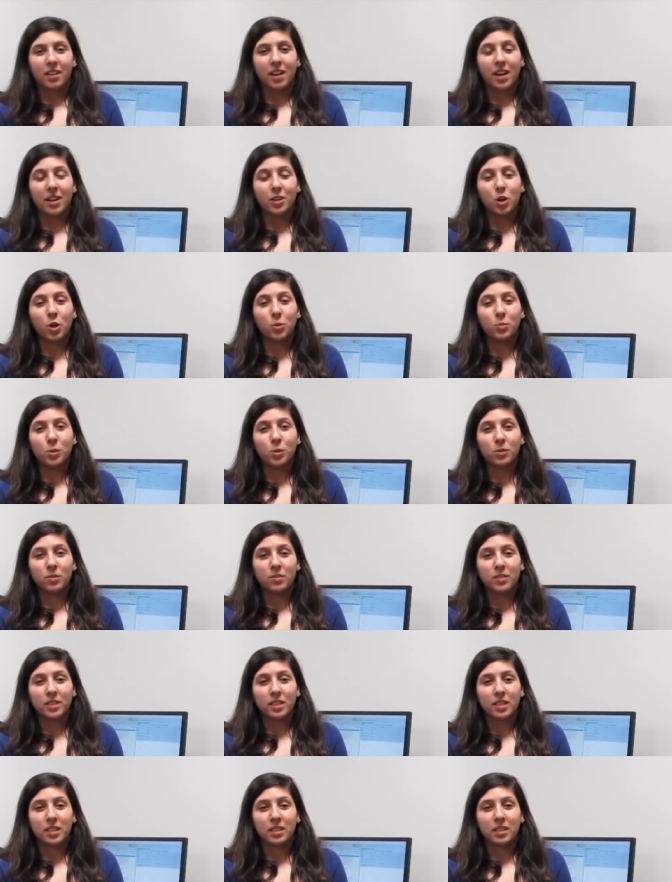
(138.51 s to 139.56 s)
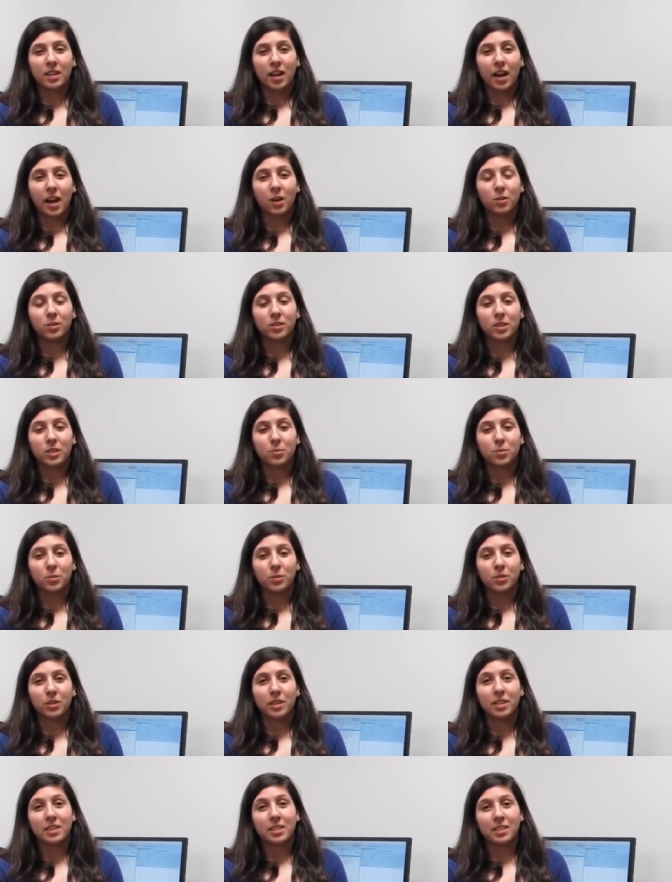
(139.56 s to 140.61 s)
I hope you have seen how
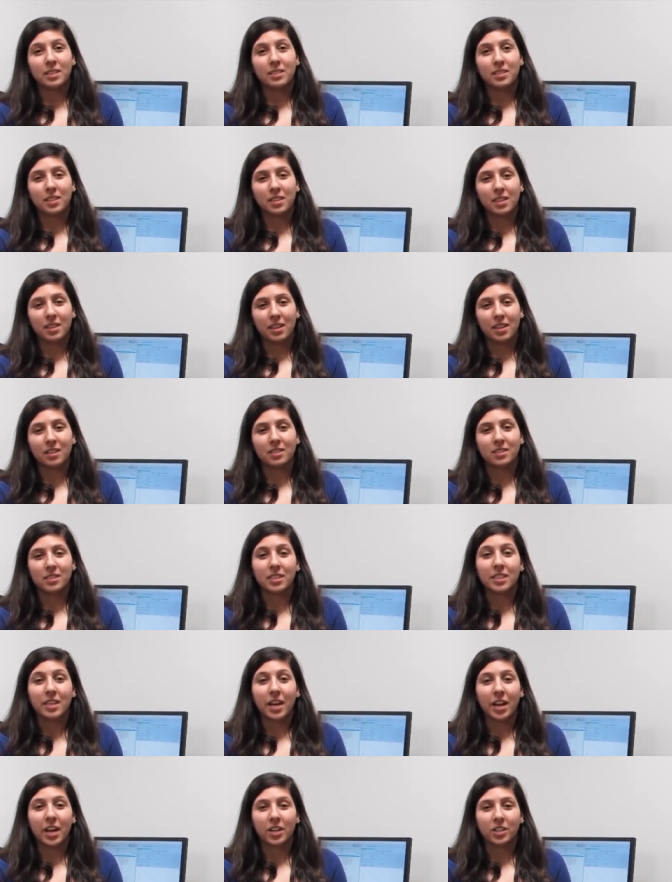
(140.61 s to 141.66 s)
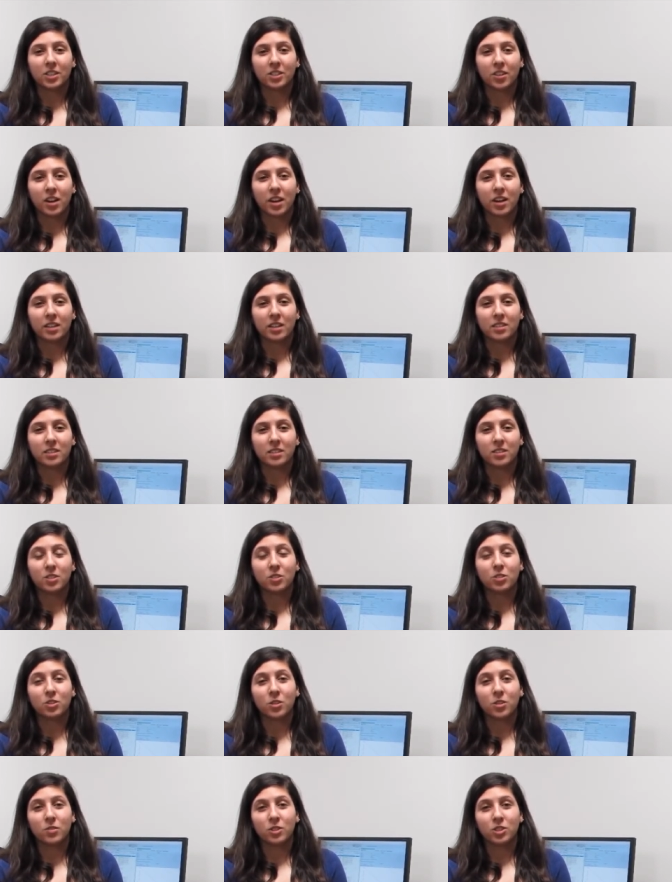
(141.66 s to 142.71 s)
simple and easy it is to characterize the
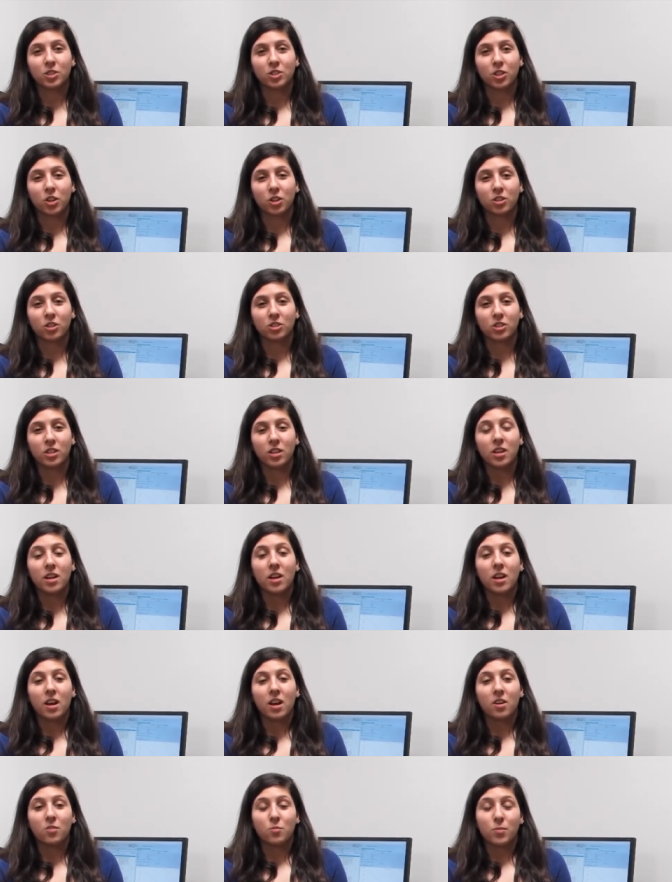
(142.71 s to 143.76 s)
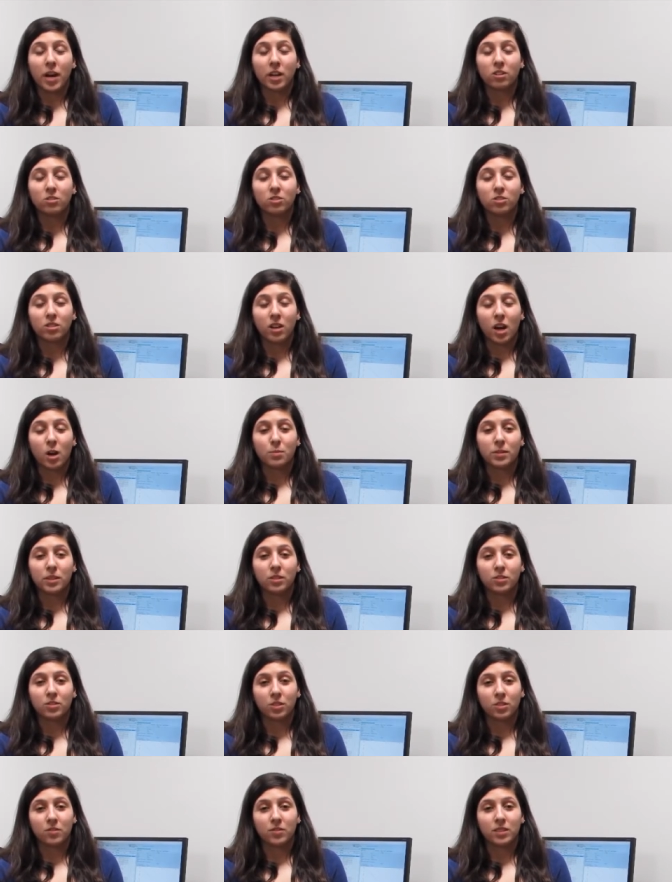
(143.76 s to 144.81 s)
surface charge of macroscopic
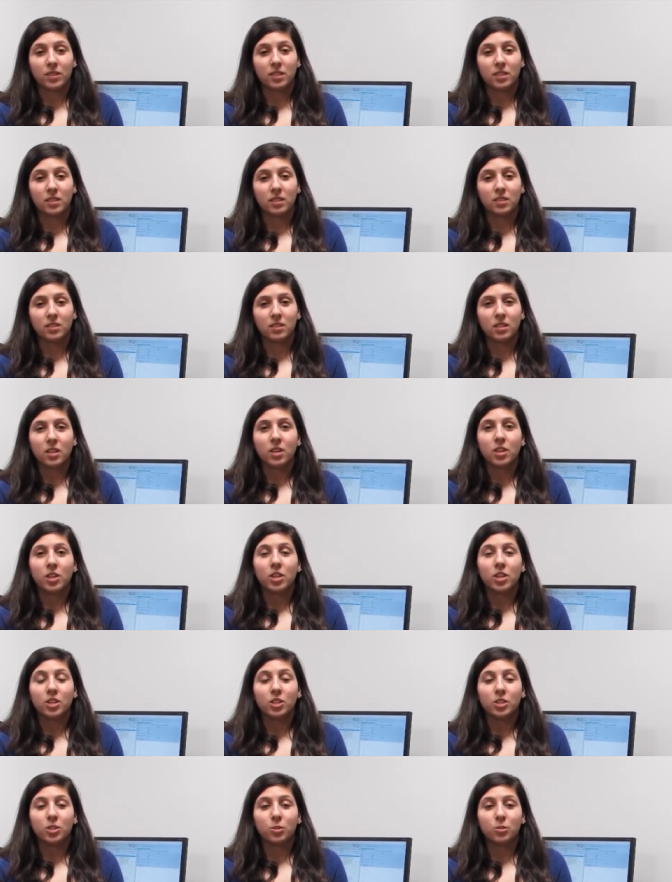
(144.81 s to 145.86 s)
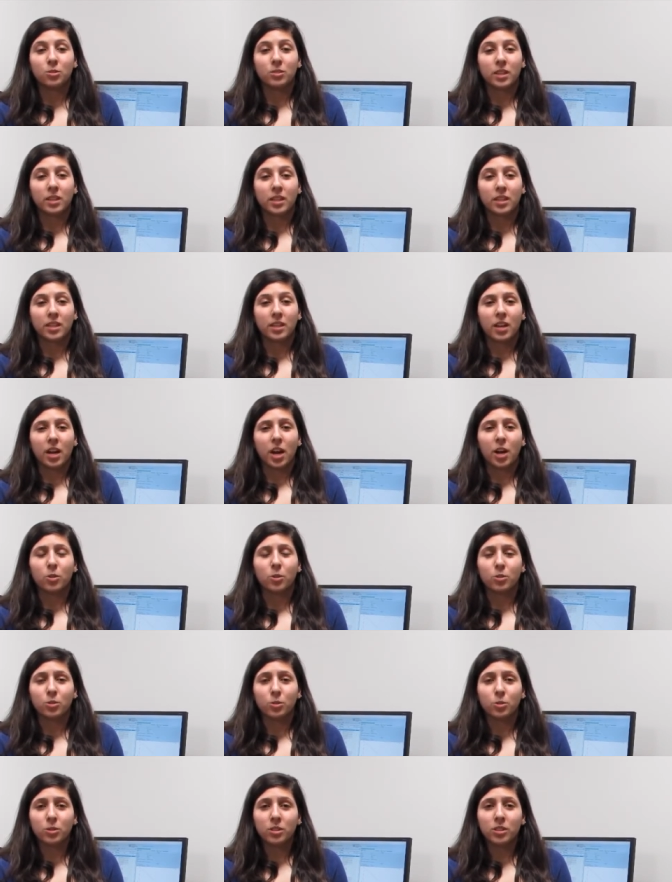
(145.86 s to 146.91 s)
surfaces using our
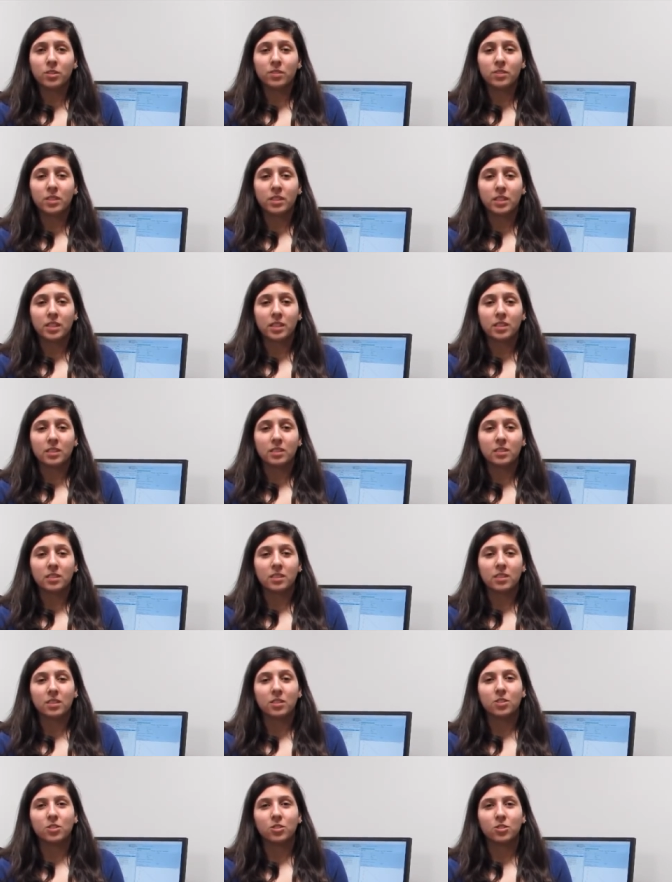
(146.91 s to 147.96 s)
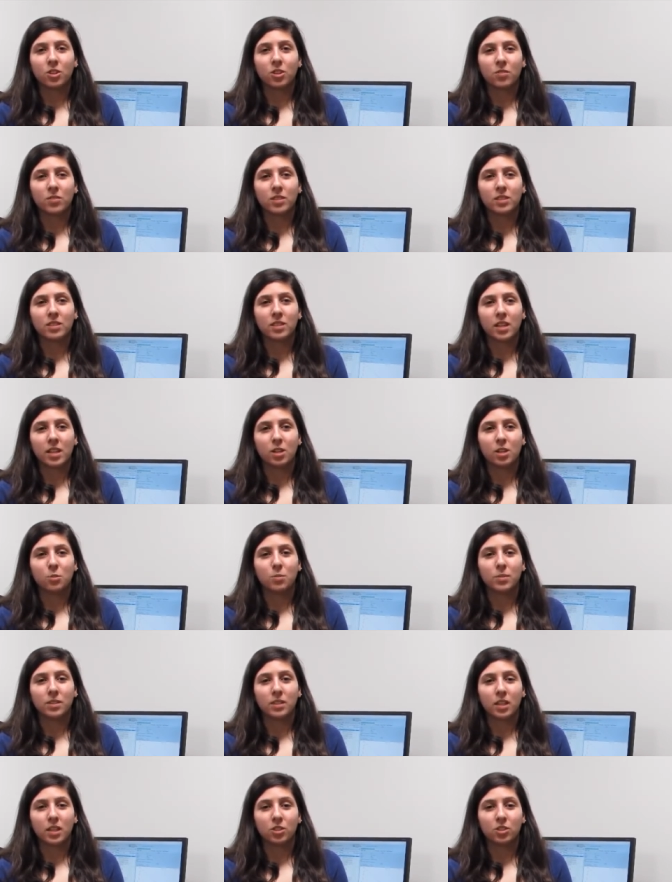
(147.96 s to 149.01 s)
newly released surface zeta
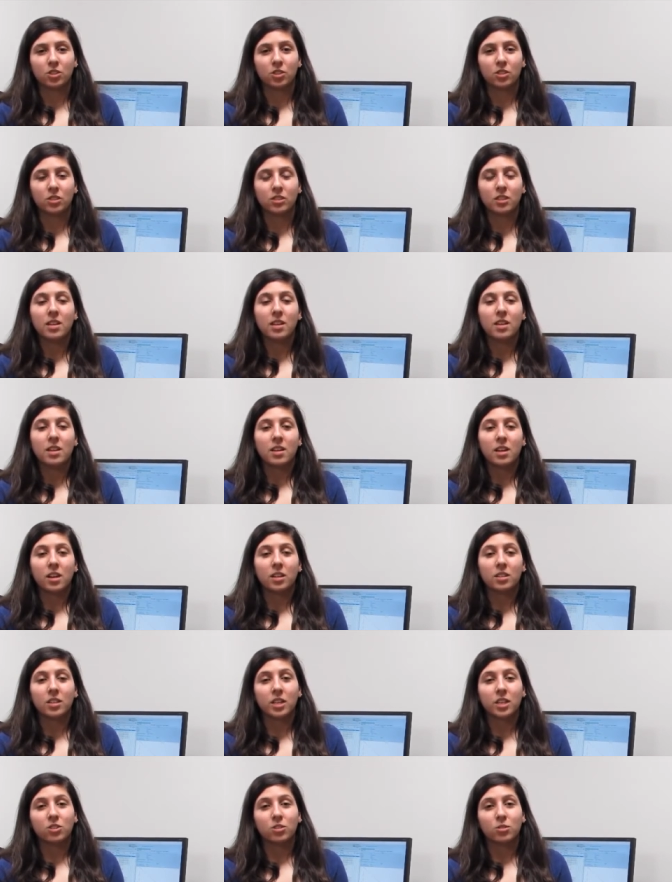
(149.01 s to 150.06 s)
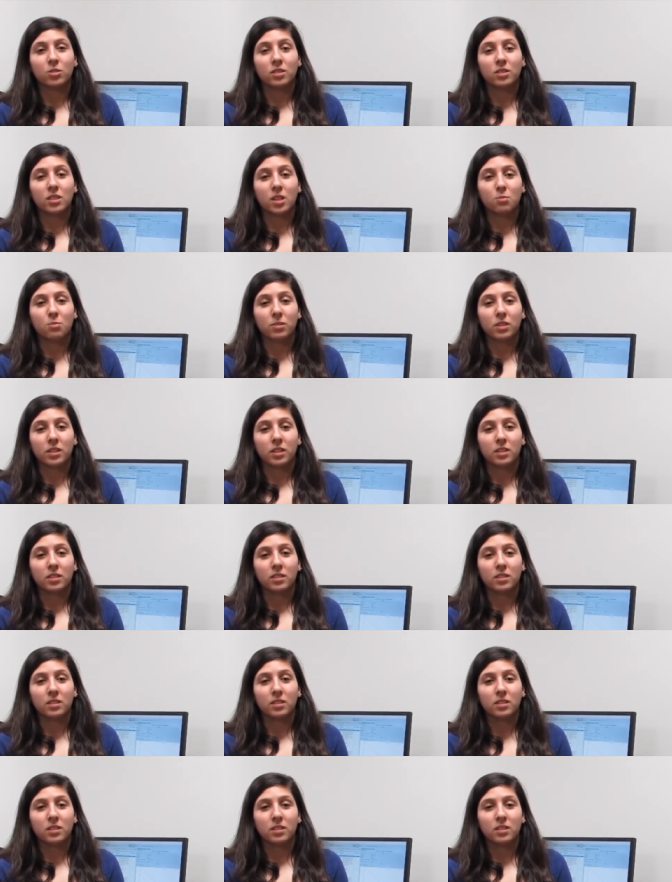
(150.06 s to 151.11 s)
potential electrode assembly
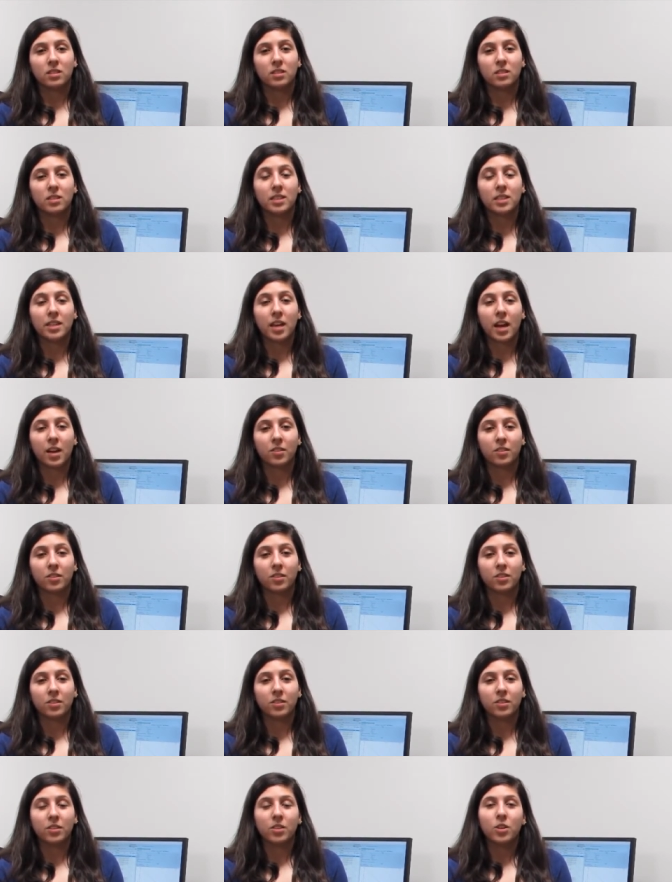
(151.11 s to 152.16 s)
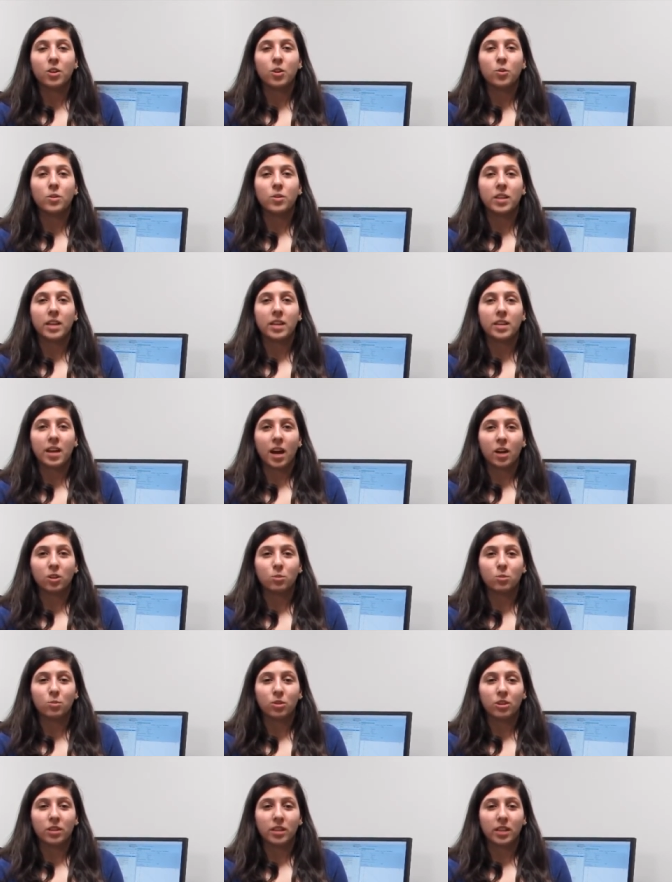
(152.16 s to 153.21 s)
together with a
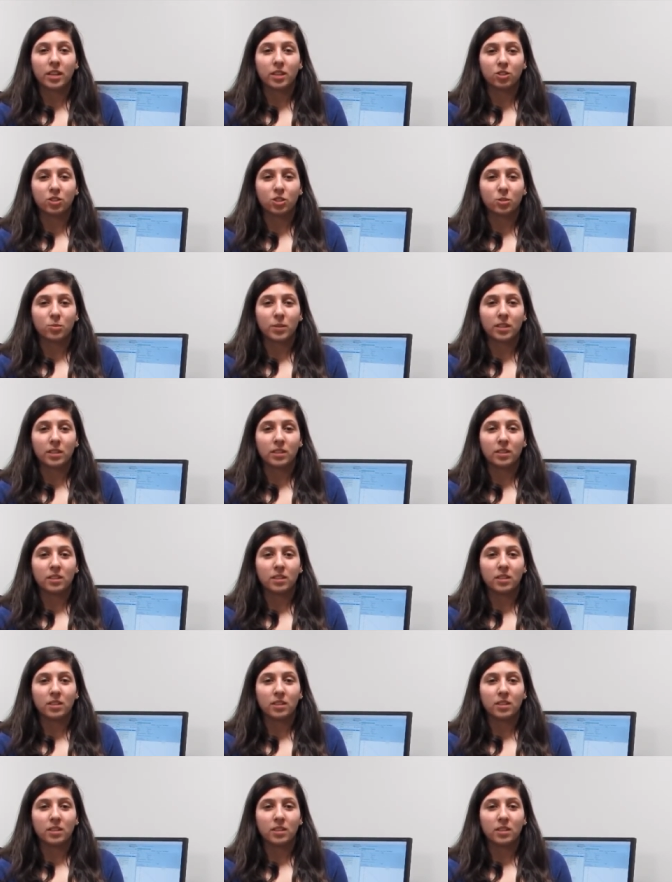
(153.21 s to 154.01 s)
NanoBrook instrument